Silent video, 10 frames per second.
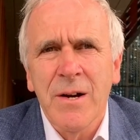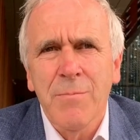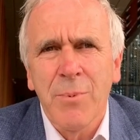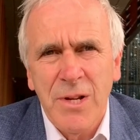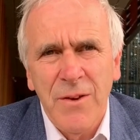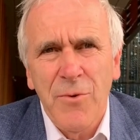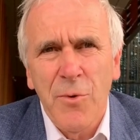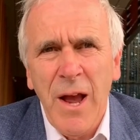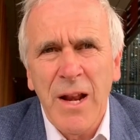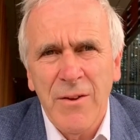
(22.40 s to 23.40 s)
body for
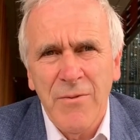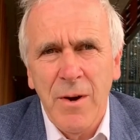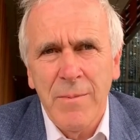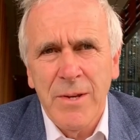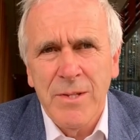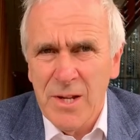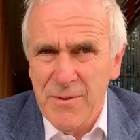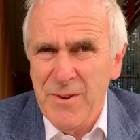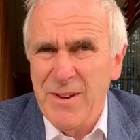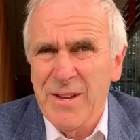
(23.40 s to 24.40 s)
organic farming,
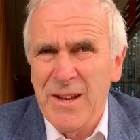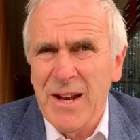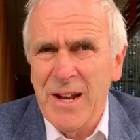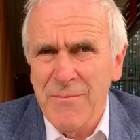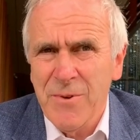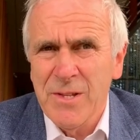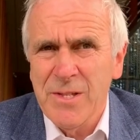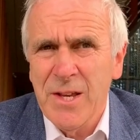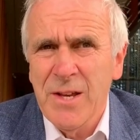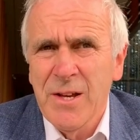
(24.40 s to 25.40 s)
certifying and
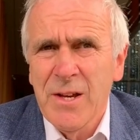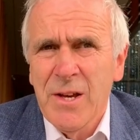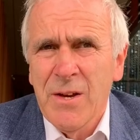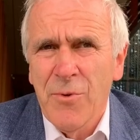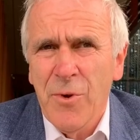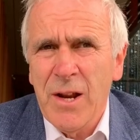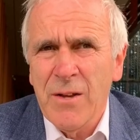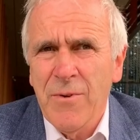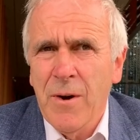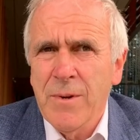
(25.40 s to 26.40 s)
advocacy for
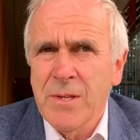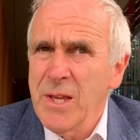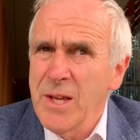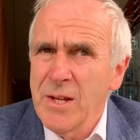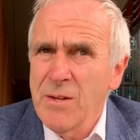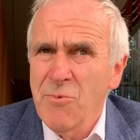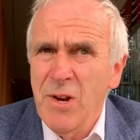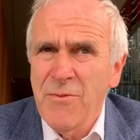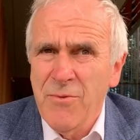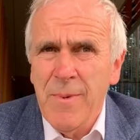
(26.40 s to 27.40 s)
organic farming, say
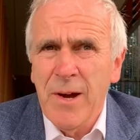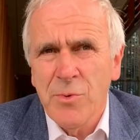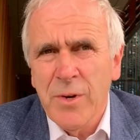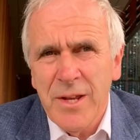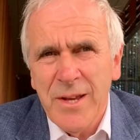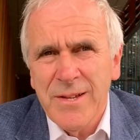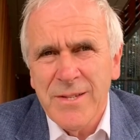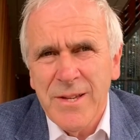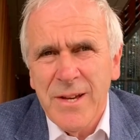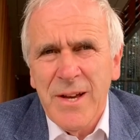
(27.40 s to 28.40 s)
really for about 20
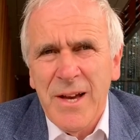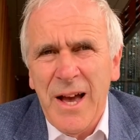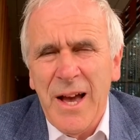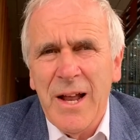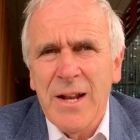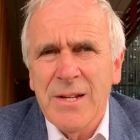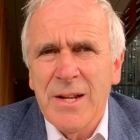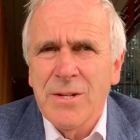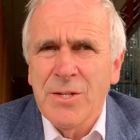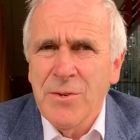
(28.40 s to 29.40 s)
years. And
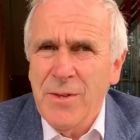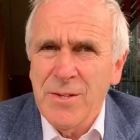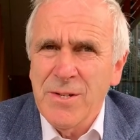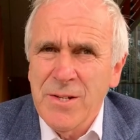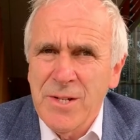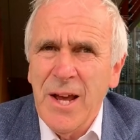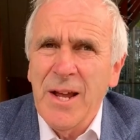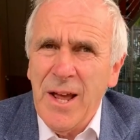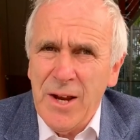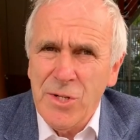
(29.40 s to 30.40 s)
in
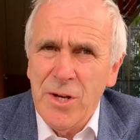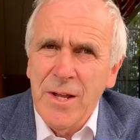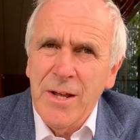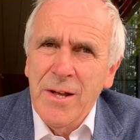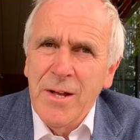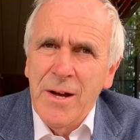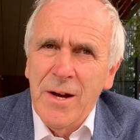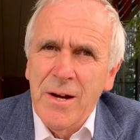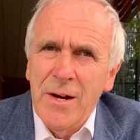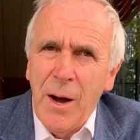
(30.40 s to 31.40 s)
2010, actually,
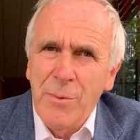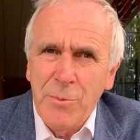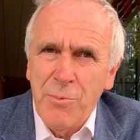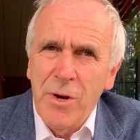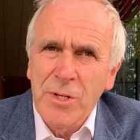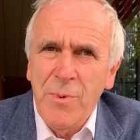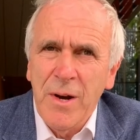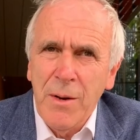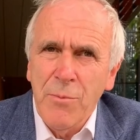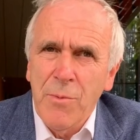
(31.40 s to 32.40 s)
I was approached by
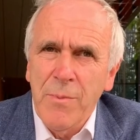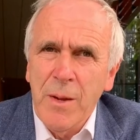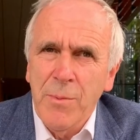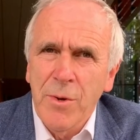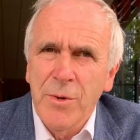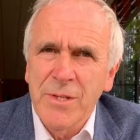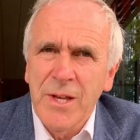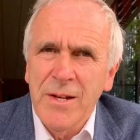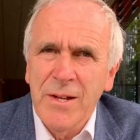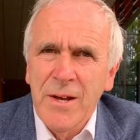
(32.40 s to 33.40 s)
a number of people who said,